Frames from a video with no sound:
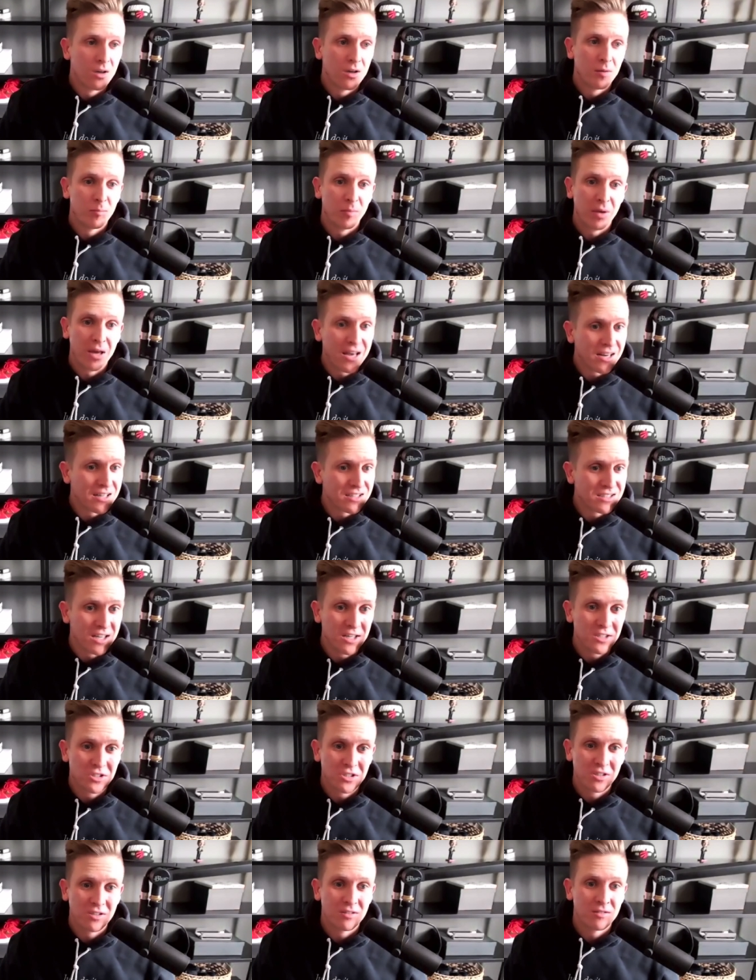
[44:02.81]
paying
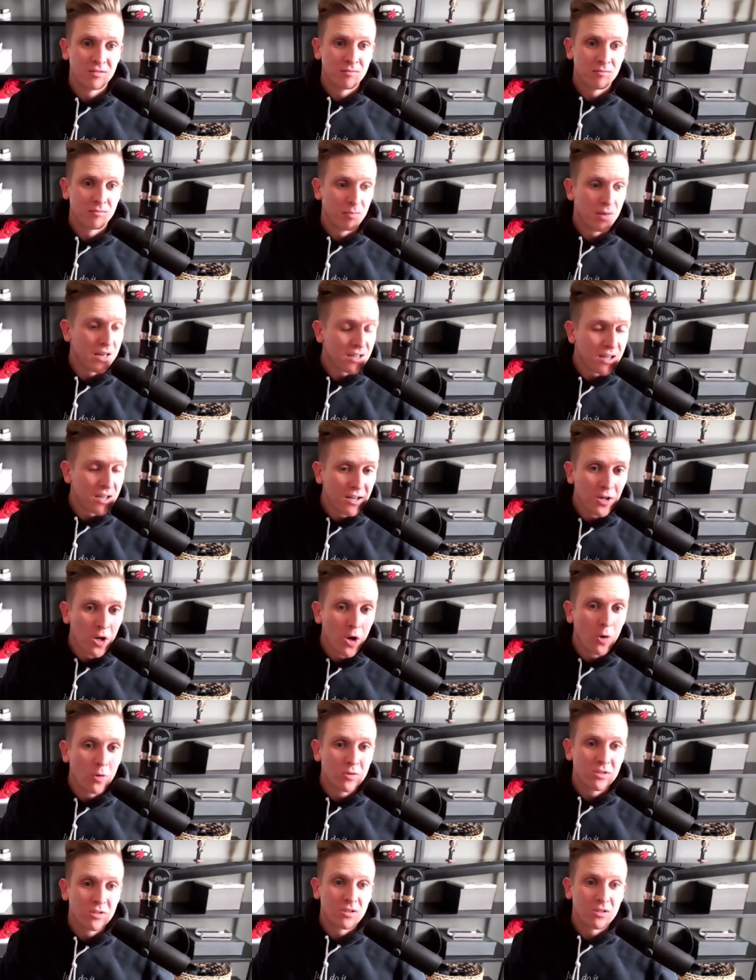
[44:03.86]
attention, making
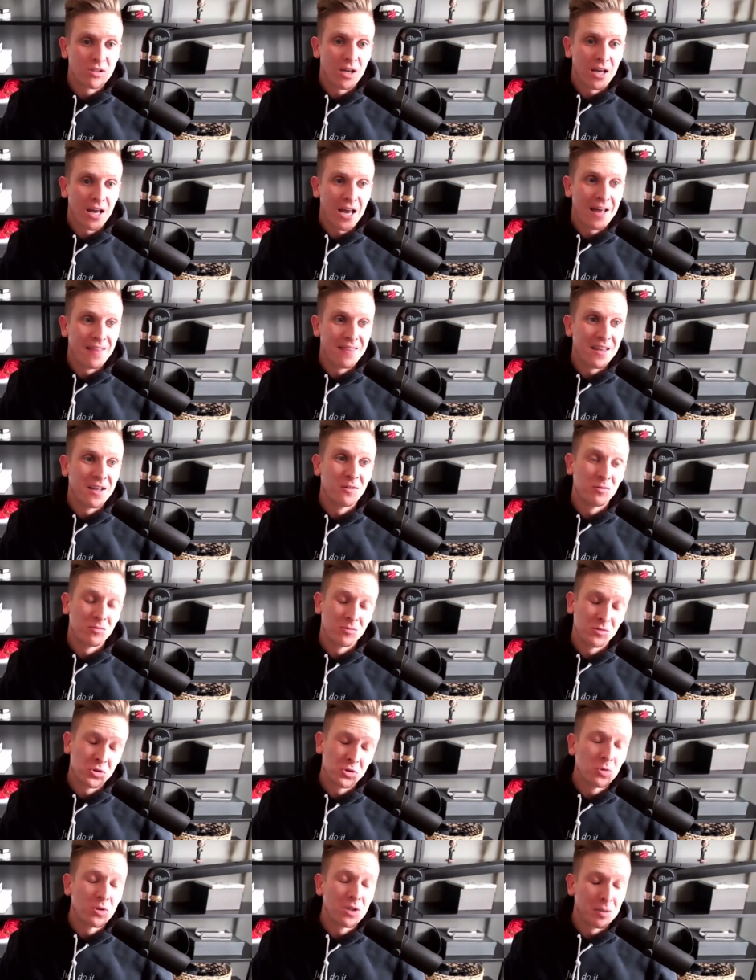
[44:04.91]
notes, and then
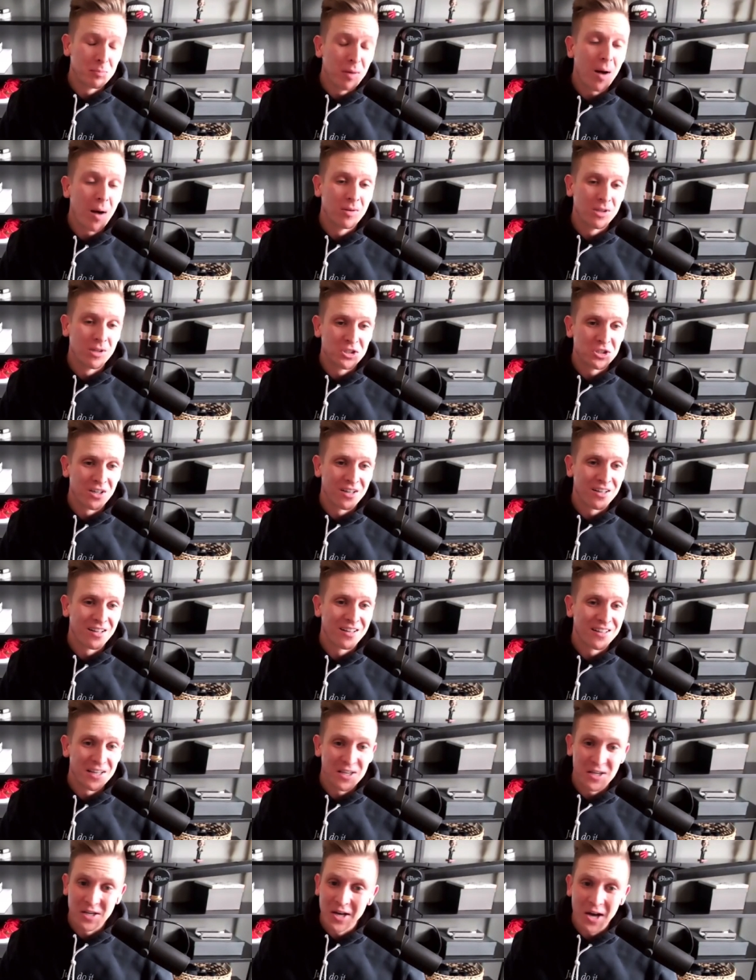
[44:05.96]
truly publishing.
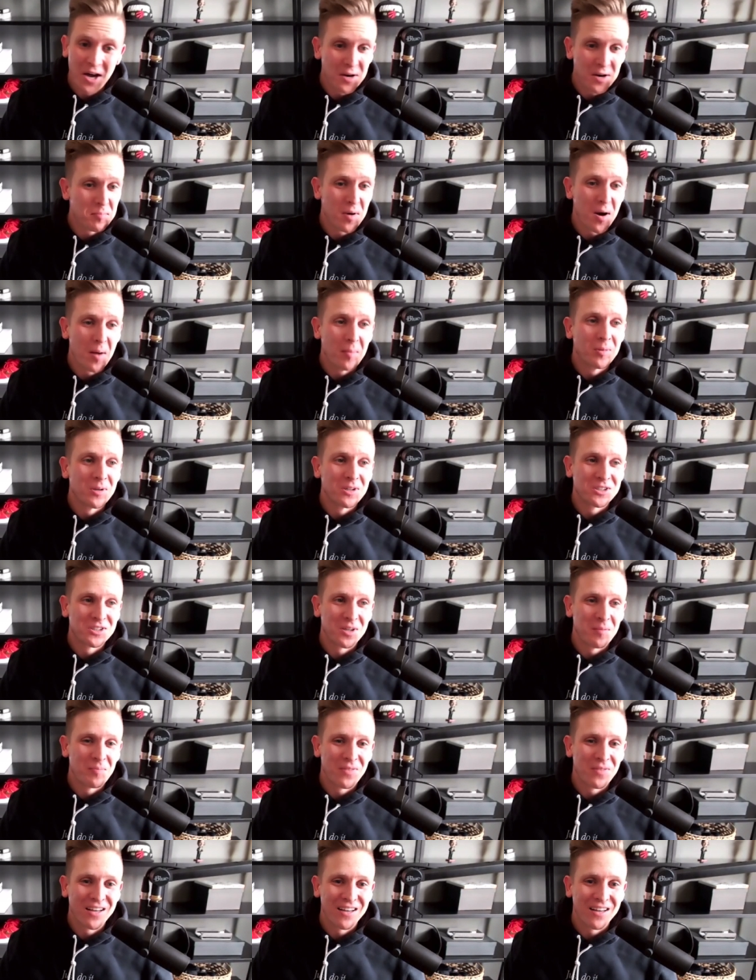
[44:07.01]
Like you got to publish
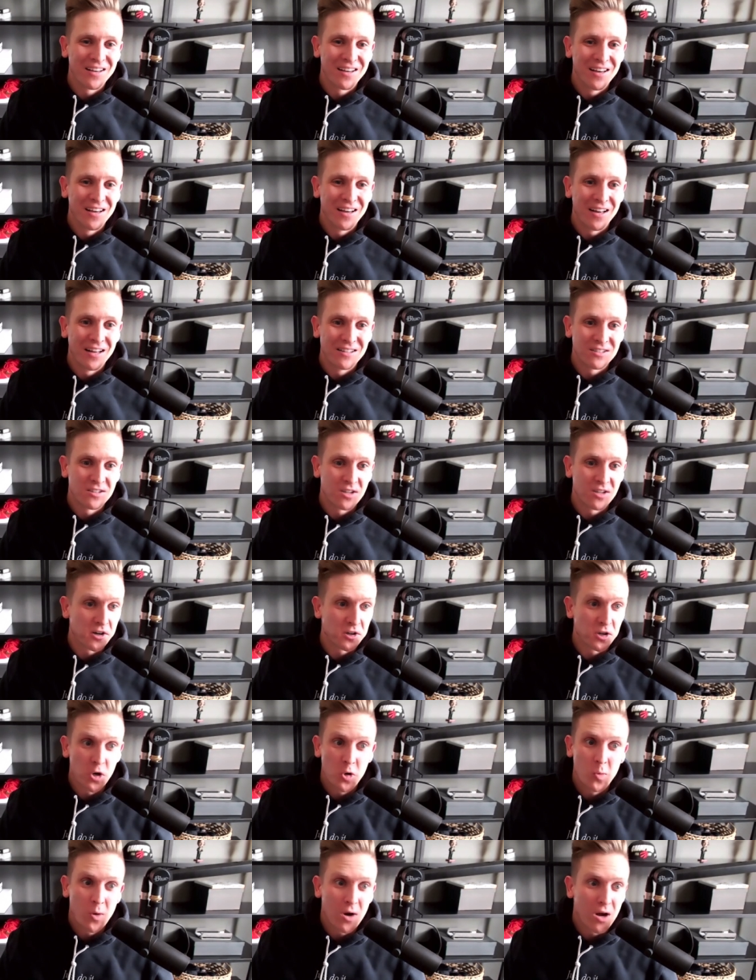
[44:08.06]
something. It's got to
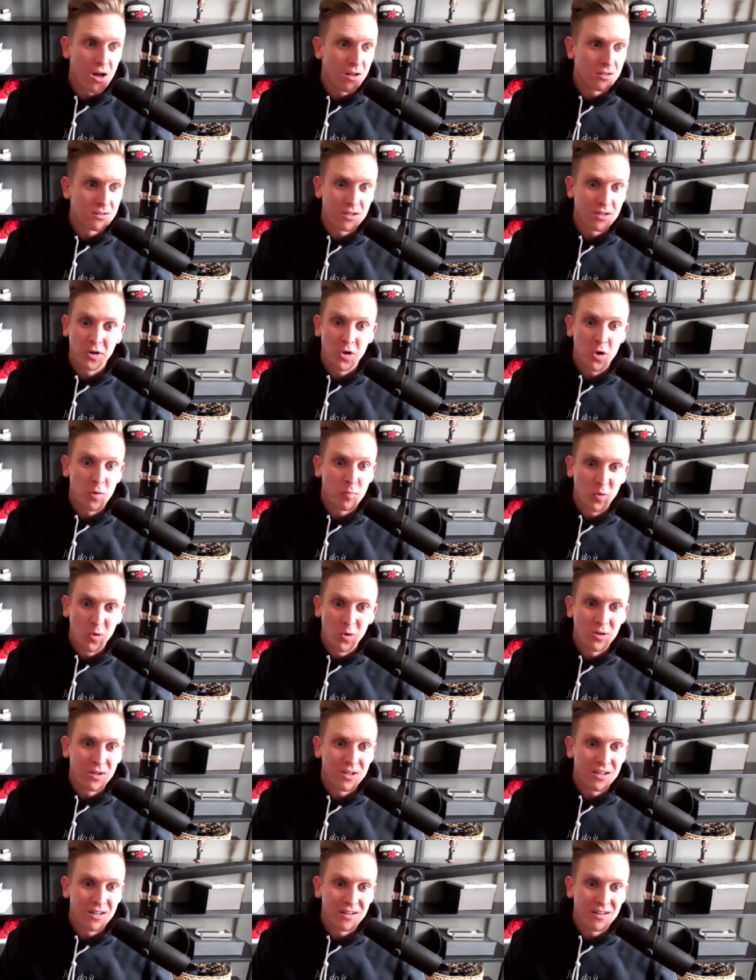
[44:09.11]
go well. It's got to go
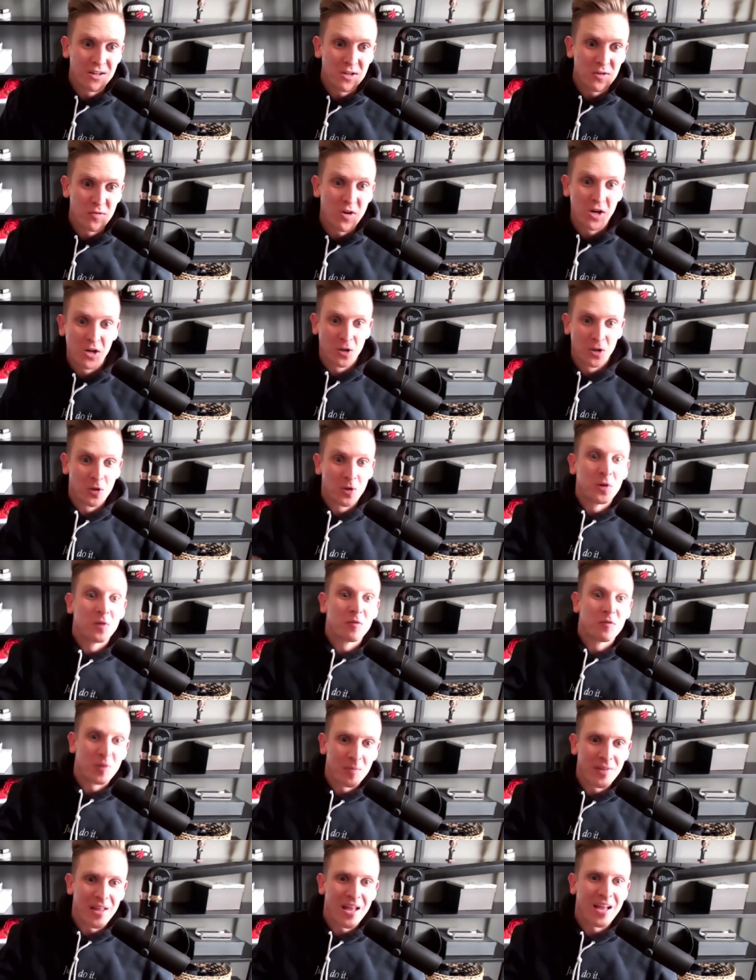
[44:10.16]
poorly. You've got to learn
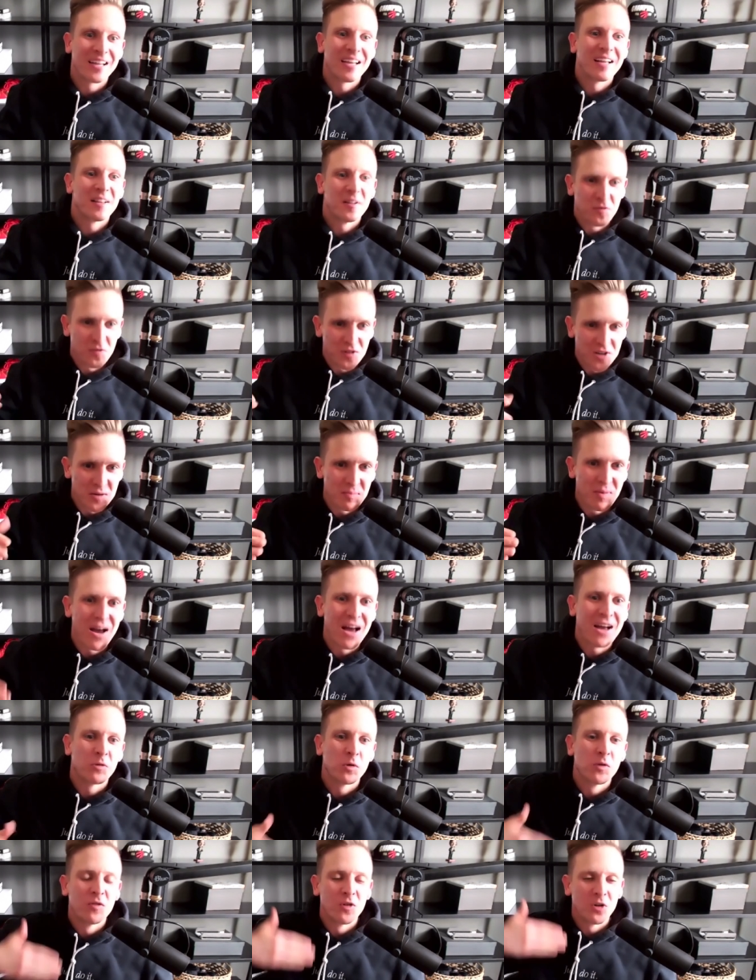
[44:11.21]
from that, get the
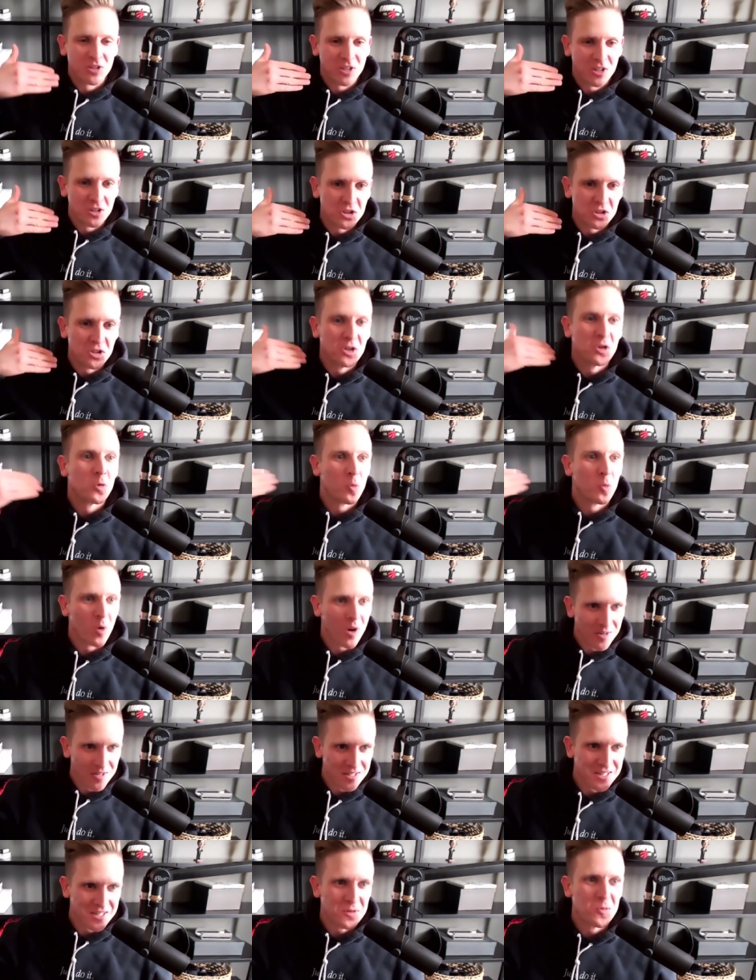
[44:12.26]
feedback, reverse engineer
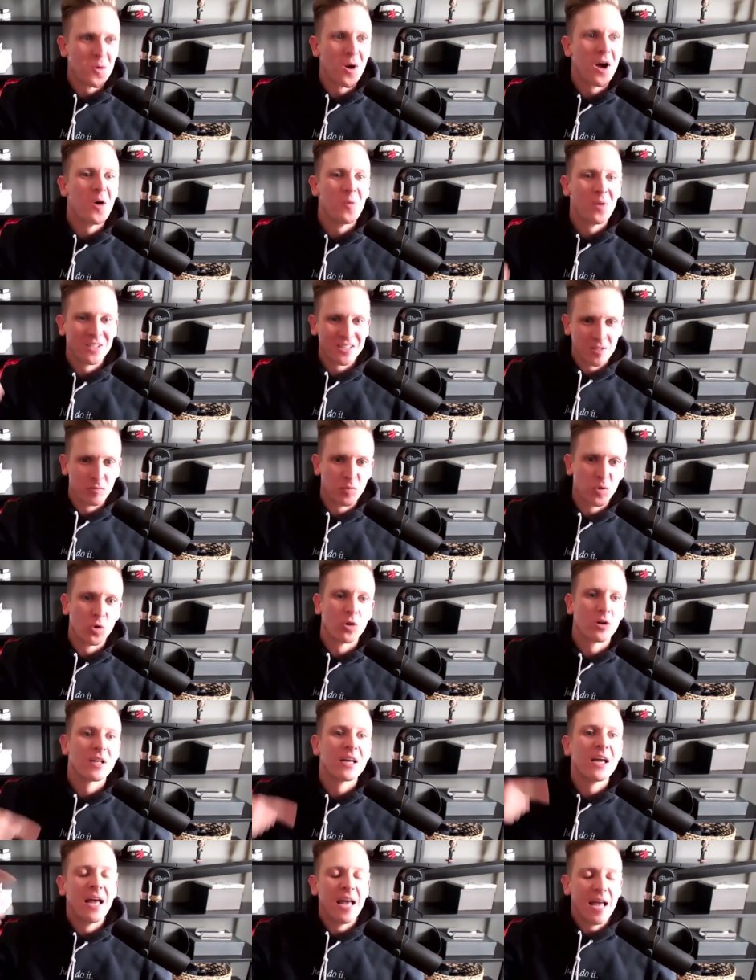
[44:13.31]
what did well, what did
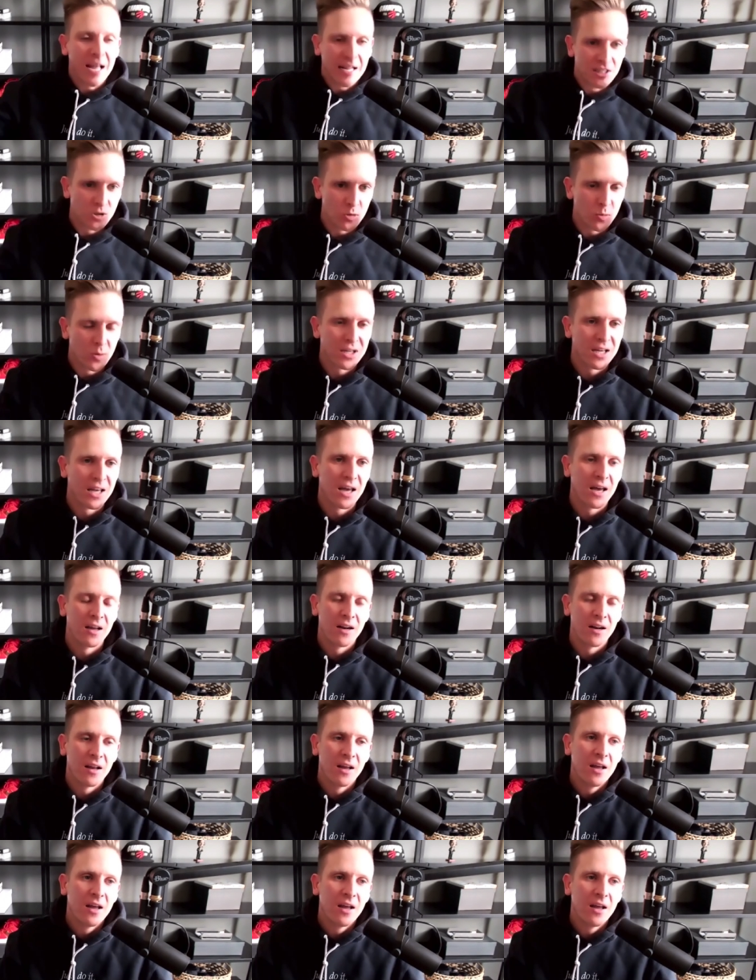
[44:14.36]
poorly, and do it again.